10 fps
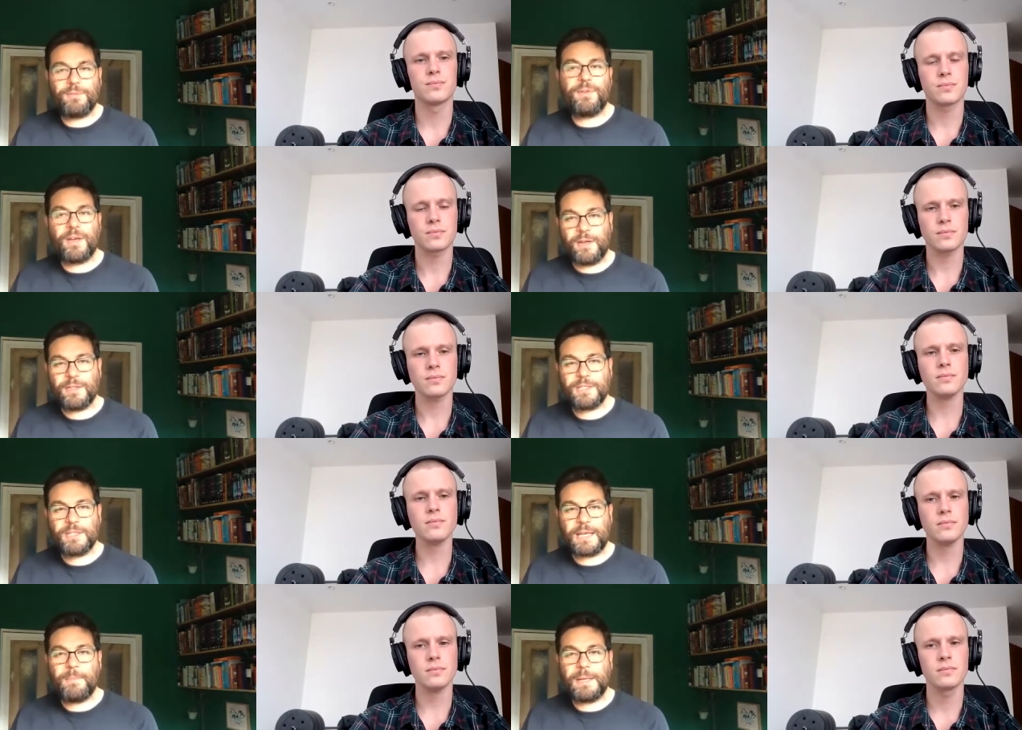Speaker 1: first to
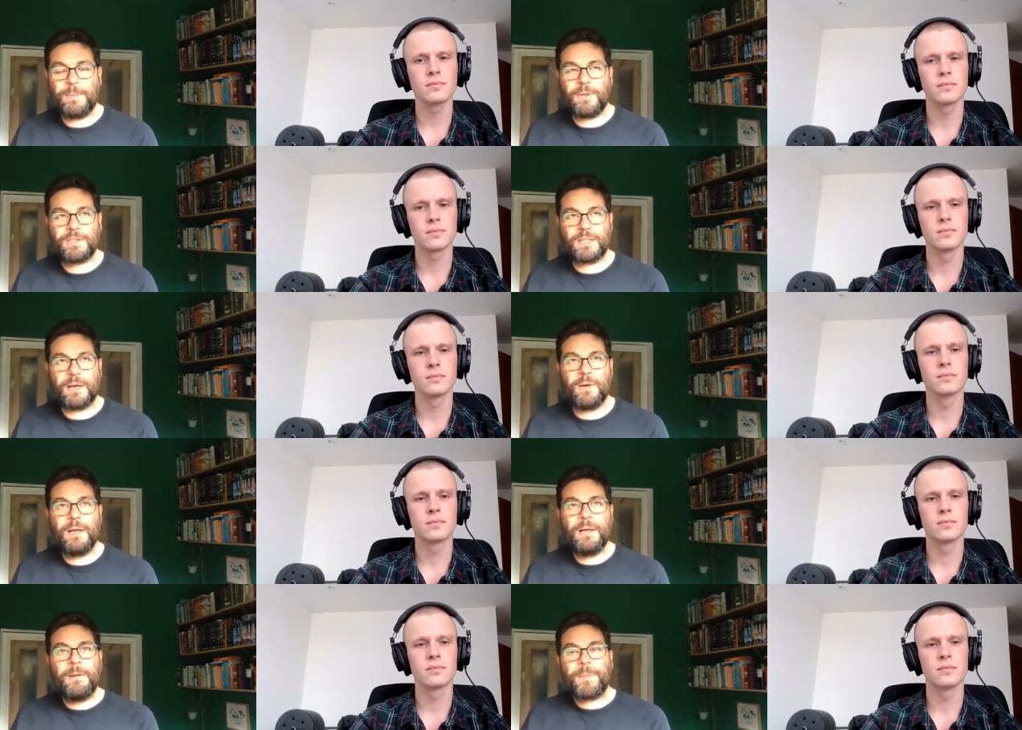get people to go,
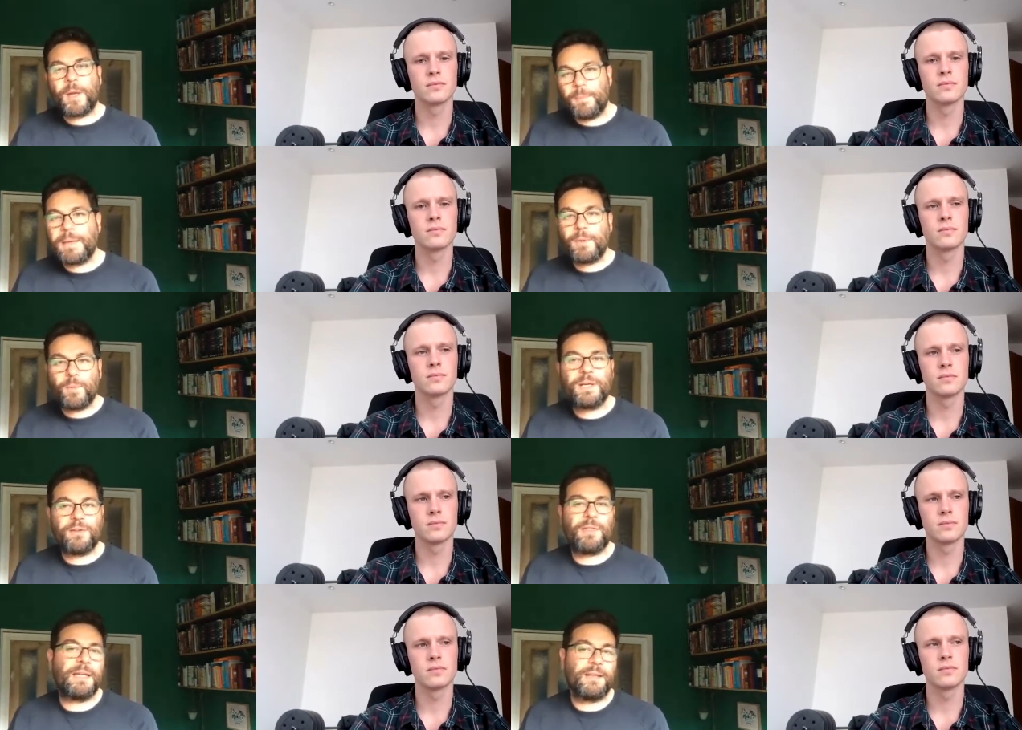oh, maybe we could
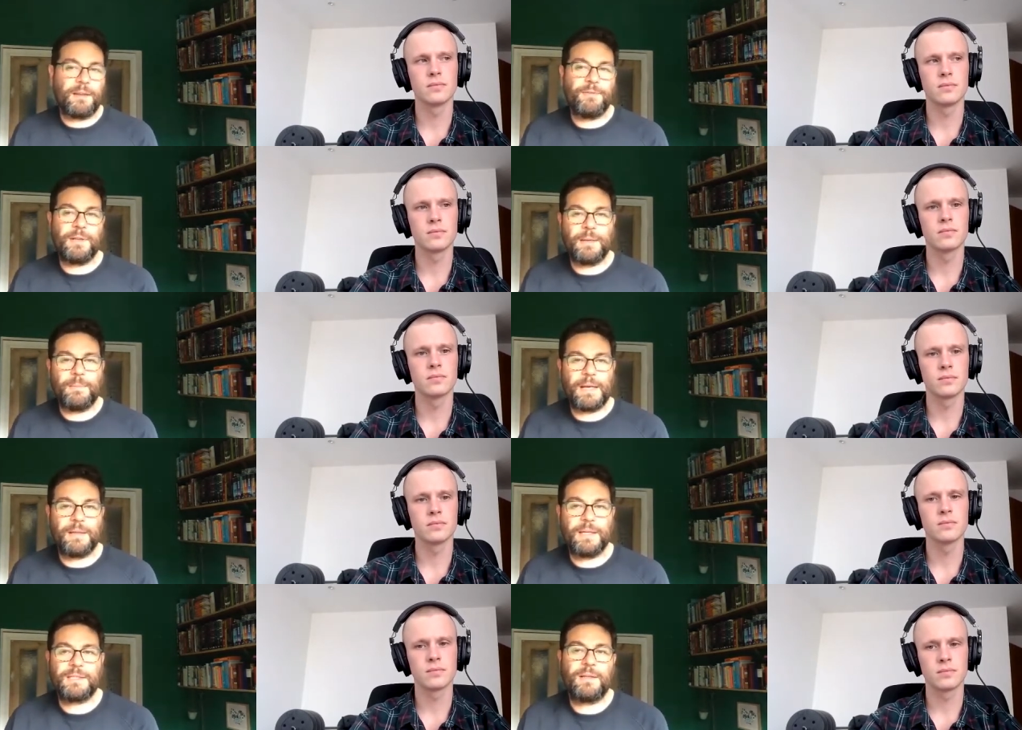think differently about
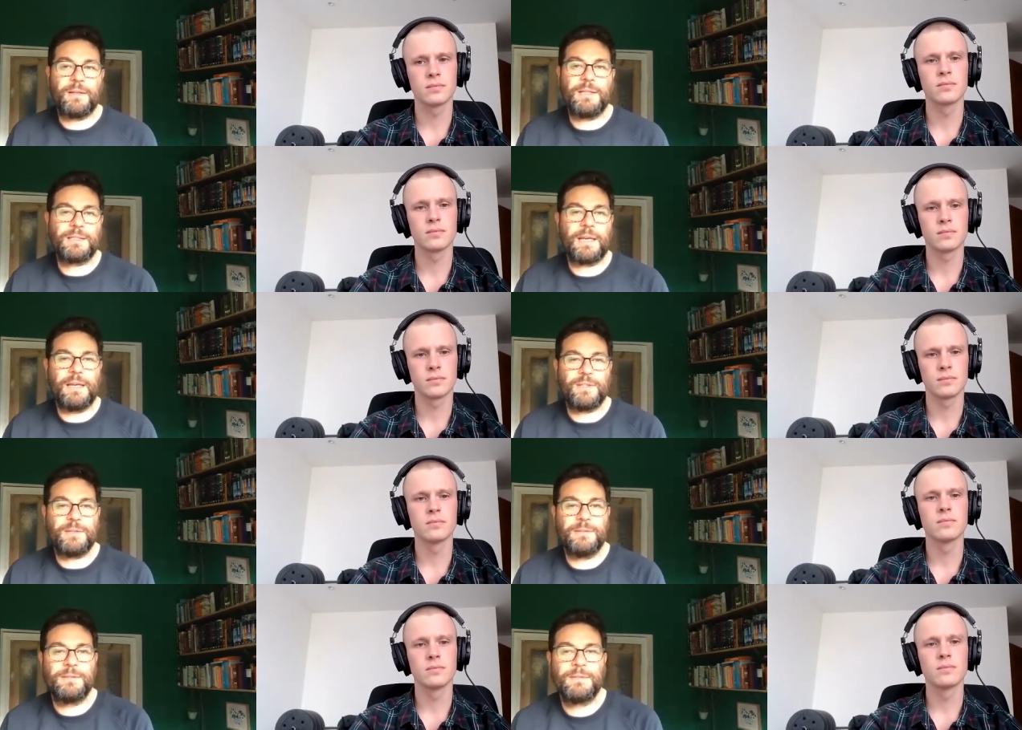this on this occasion.
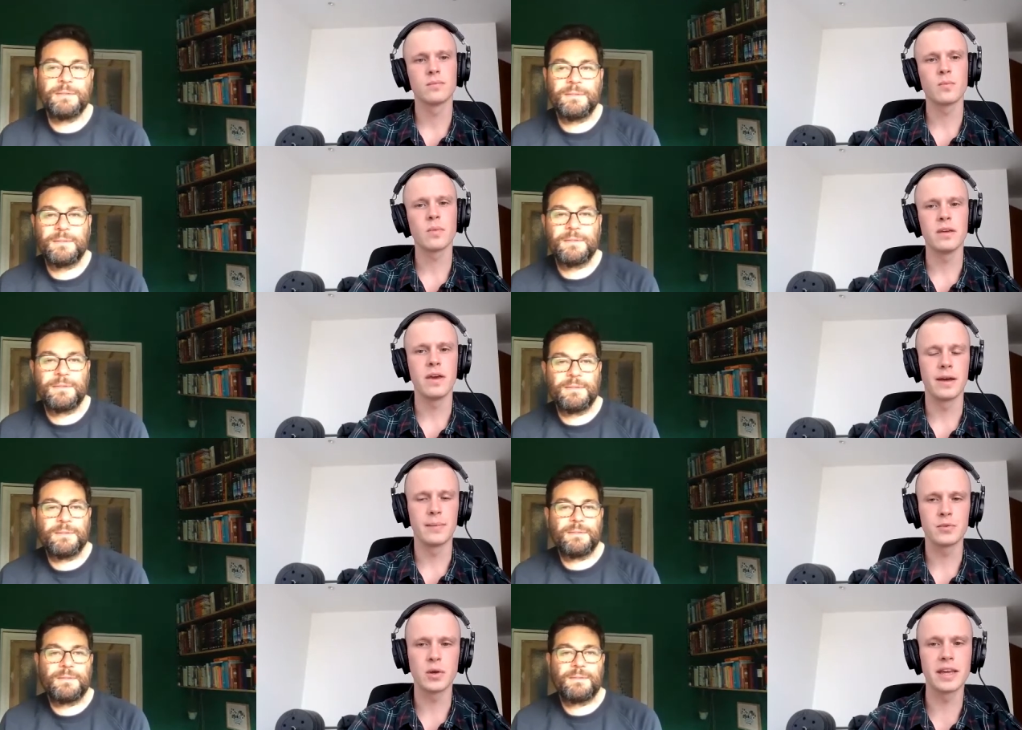
Speaker 2: Yeah.
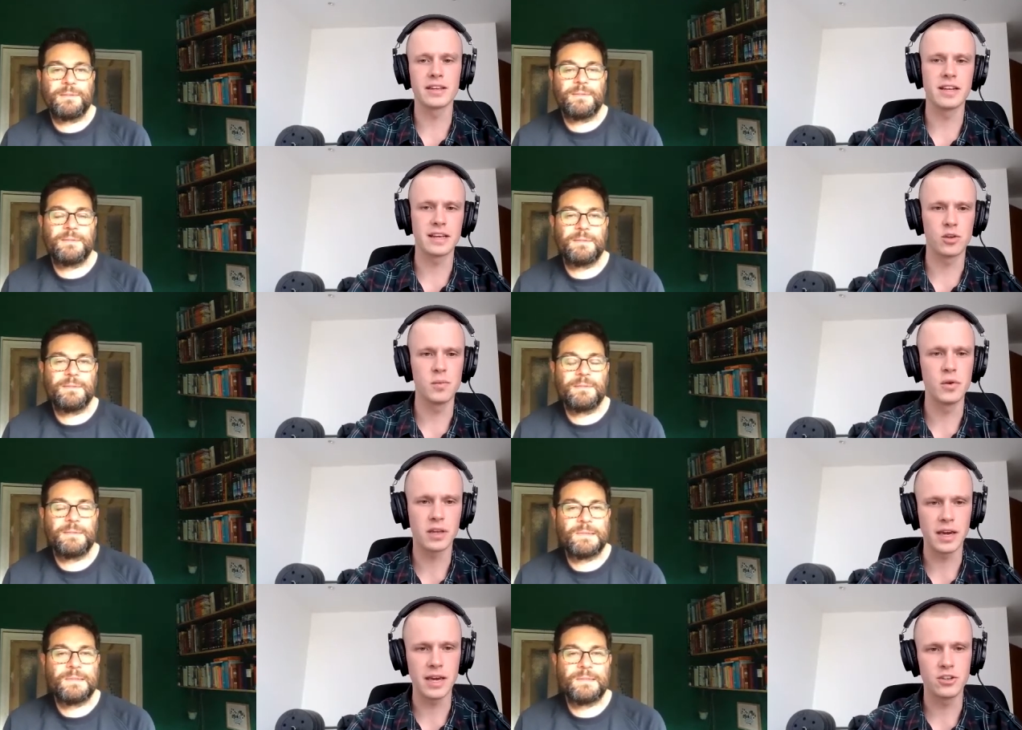So I guess that
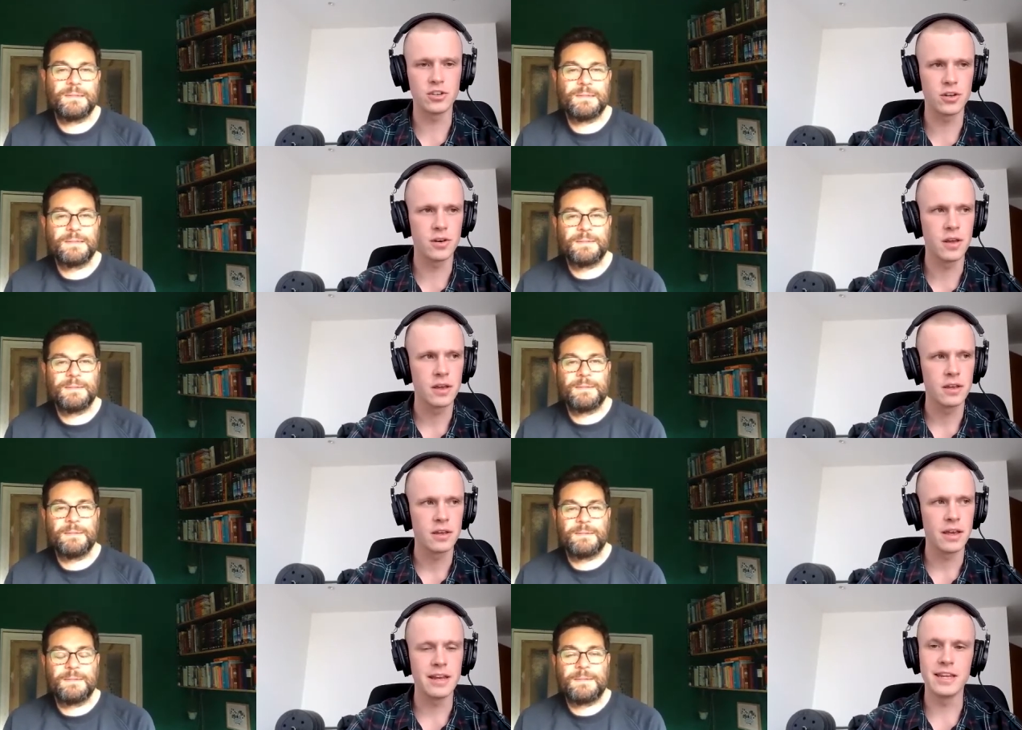communication
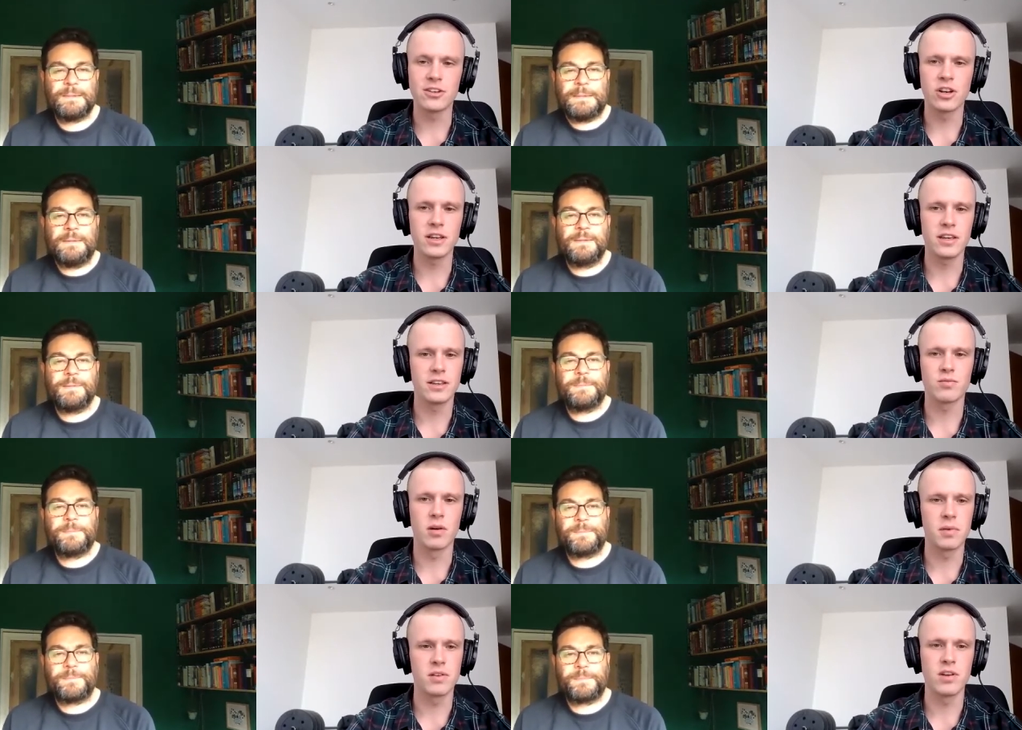initially is
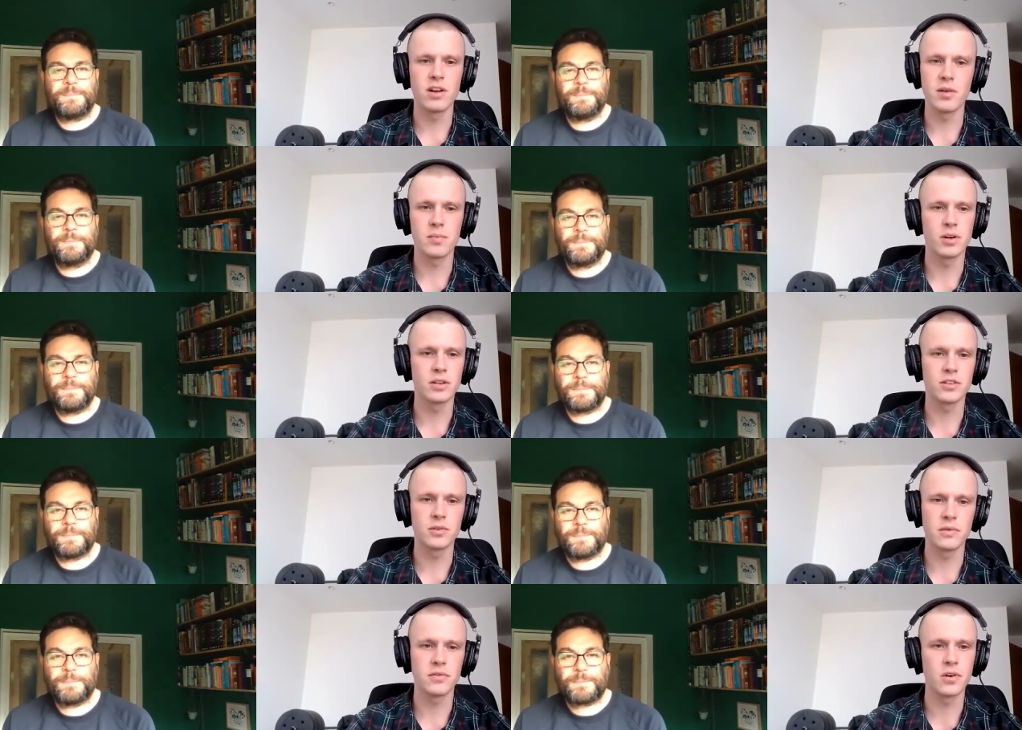probably really
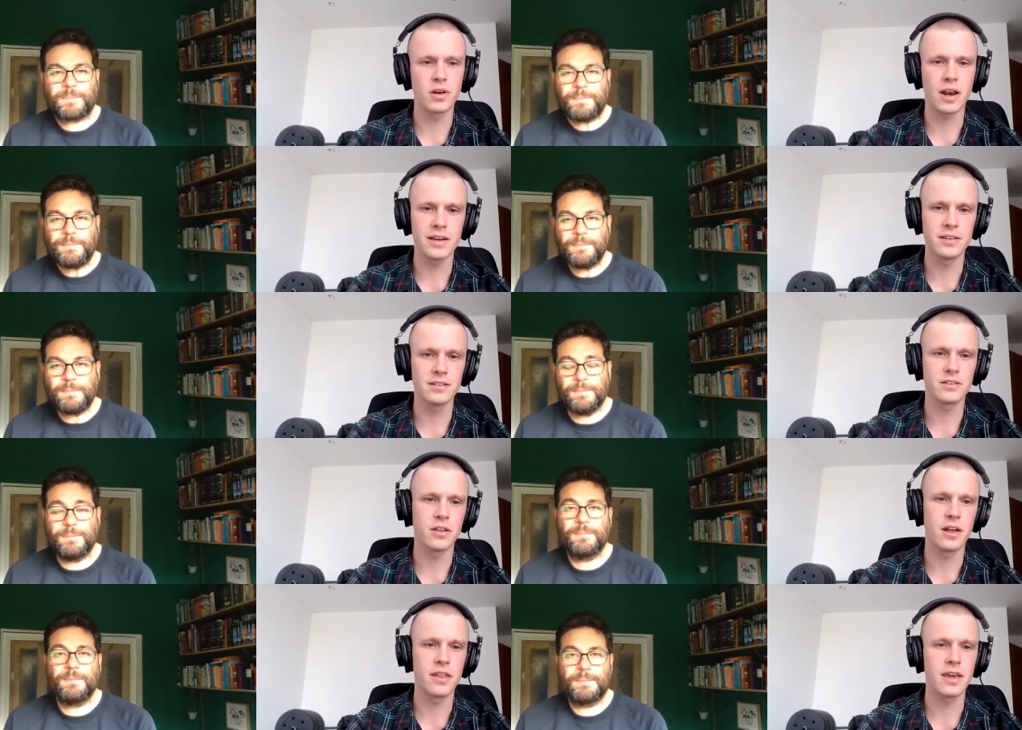important with your clients,
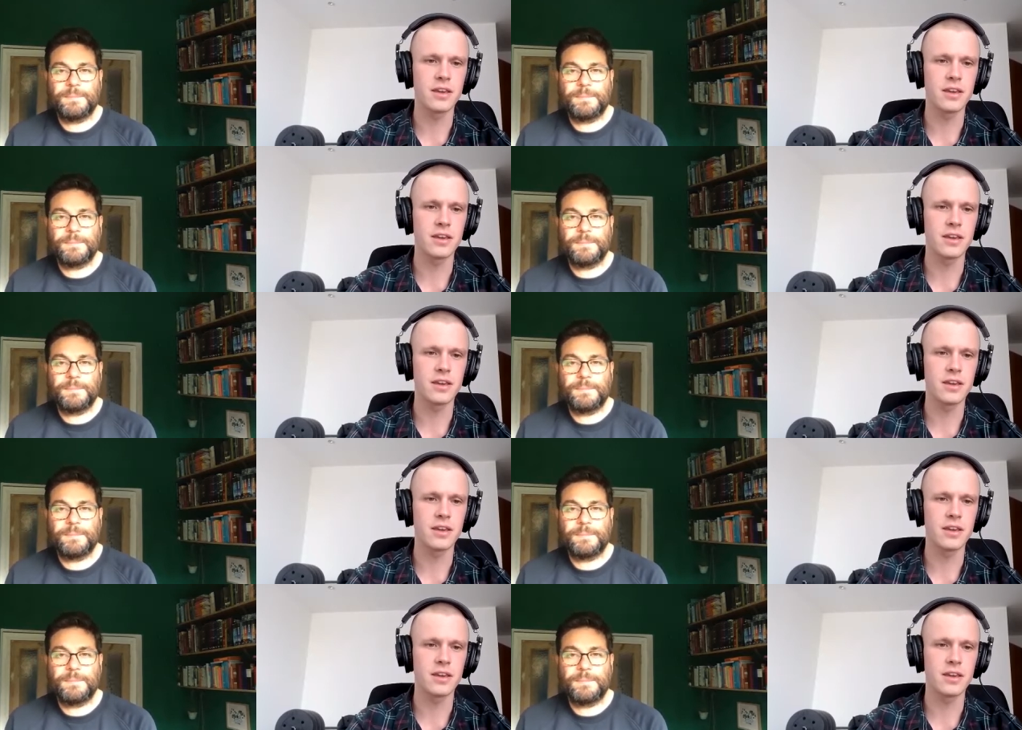so that they